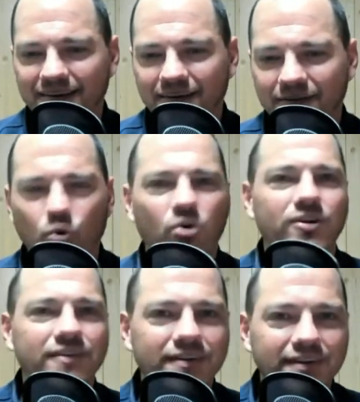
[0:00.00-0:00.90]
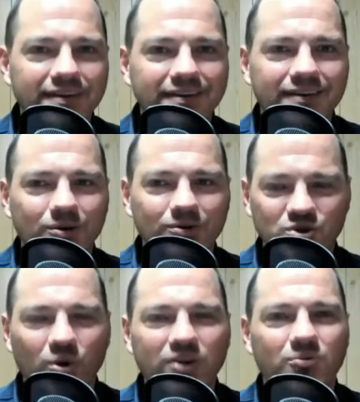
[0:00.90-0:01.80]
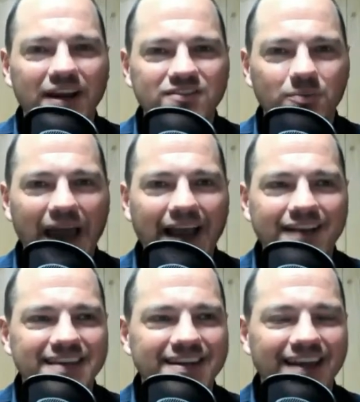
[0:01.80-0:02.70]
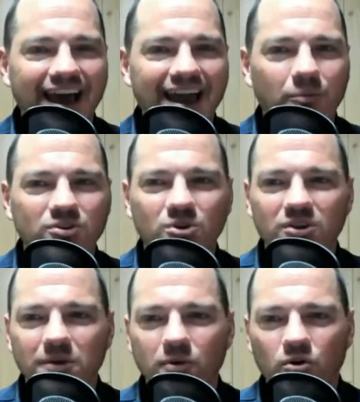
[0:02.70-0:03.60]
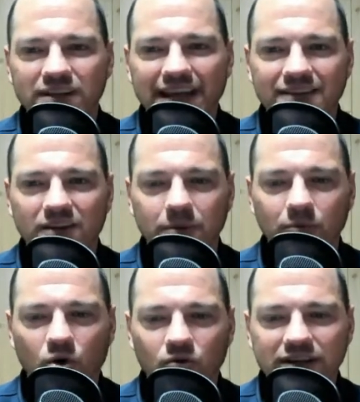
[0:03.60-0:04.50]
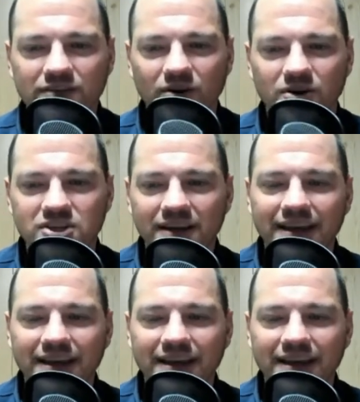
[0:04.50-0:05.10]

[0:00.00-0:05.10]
forward who has joined the Razorbacks, and we'll do a little bit more digging, a little bit more research,